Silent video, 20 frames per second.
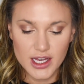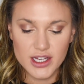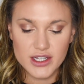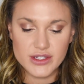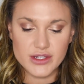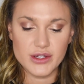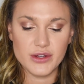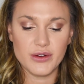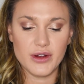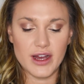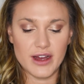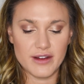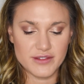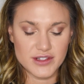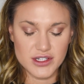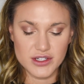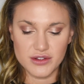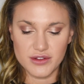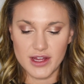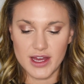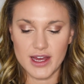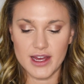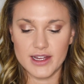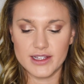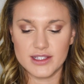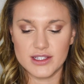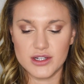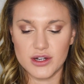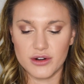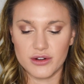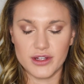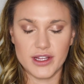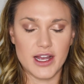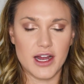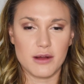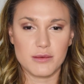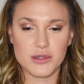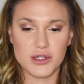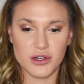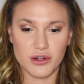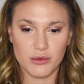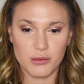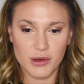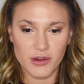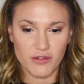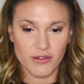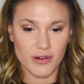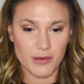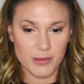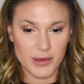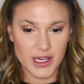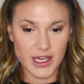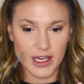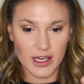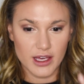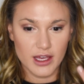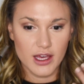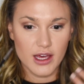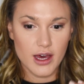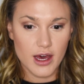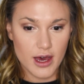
So you don't have to do that, it's totally optional, but for me,